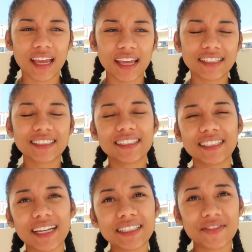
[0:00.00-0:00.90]
And
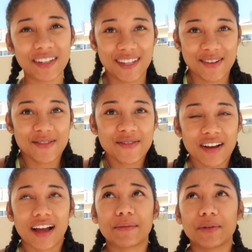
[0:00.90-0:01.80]
today's video,
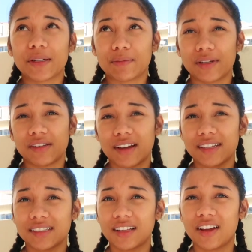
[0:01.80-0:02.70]
I'm going to bring you
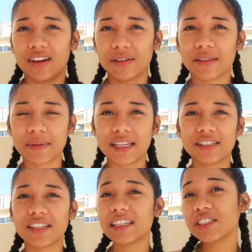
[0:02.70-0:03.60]
guys along with me
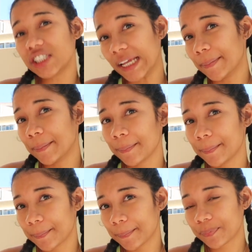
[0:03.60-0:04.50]
to the gym
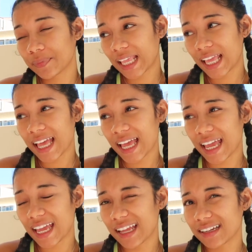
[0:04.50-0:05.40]

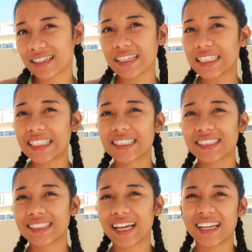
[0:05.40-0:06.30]
and
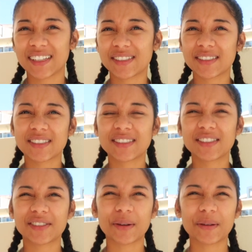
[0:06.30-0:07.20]
I guess
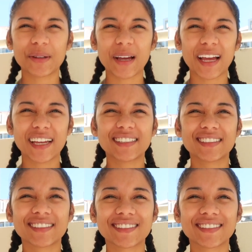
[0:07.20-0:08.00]
show you guys